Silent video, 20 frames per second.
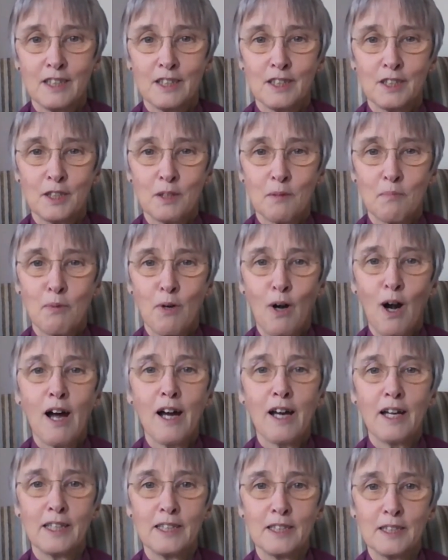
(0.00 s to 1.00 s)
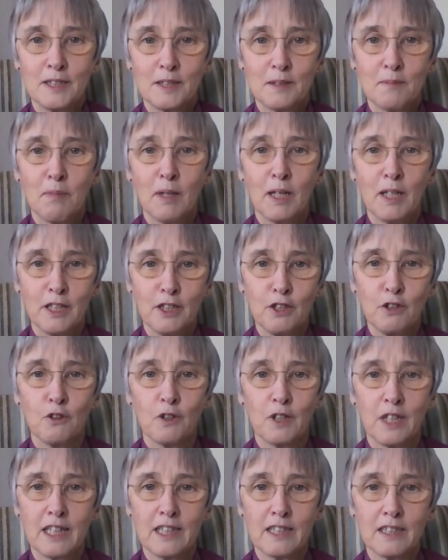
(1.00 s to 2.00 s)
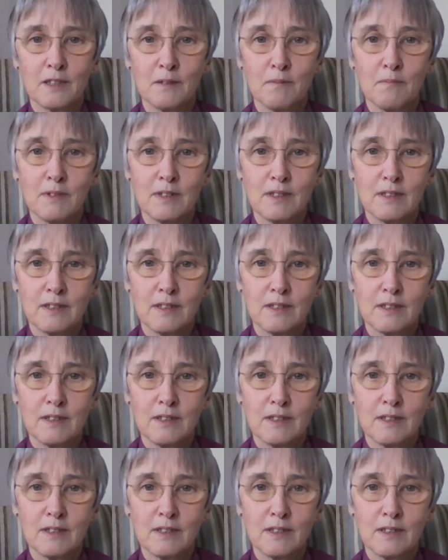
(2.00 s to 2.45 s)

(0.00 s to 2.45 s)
surprised by your kingdom.